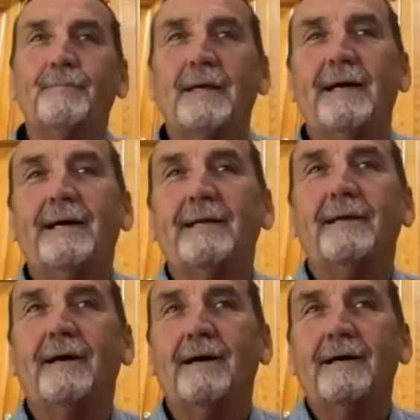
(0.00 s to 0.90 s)

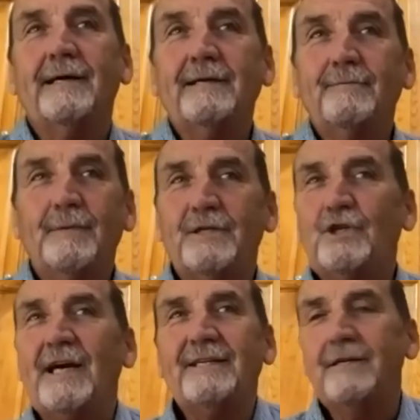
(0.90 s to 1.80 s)
And uh, he's been
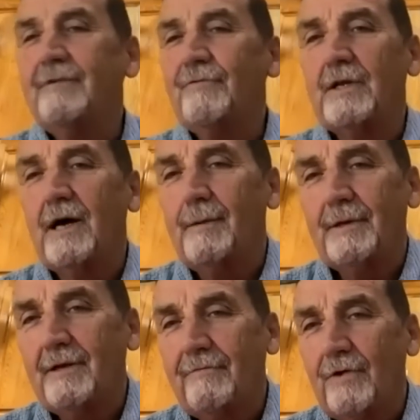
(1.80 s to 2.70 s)
chasing the
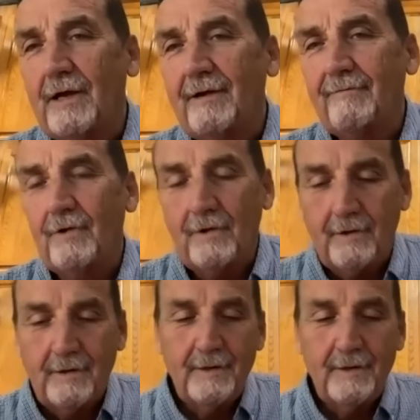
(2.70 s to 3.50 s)
phenomenon forever.